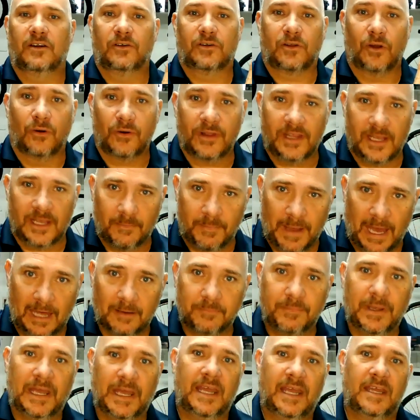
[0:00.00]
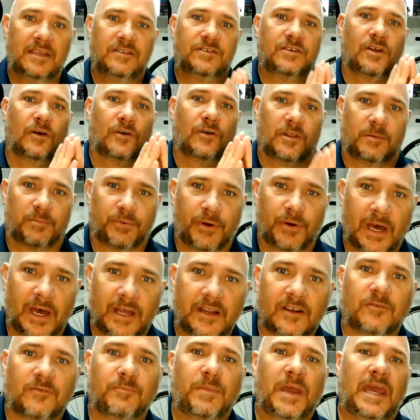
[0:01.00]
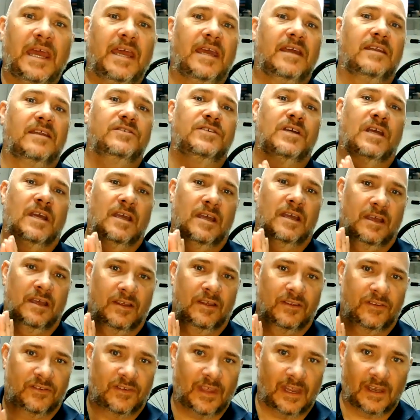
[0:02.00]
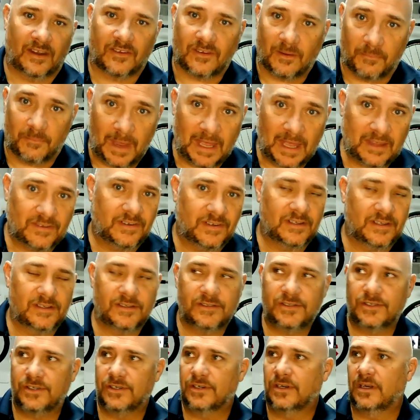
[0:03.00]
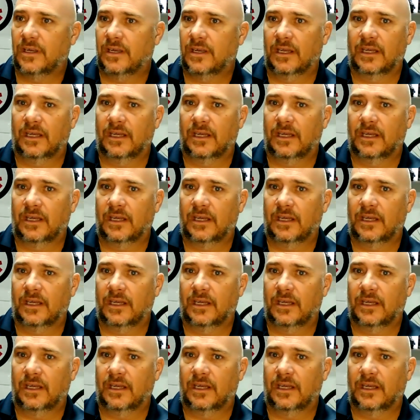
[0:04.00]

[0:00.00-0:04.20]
go to the about page, go to the products page, send us a message,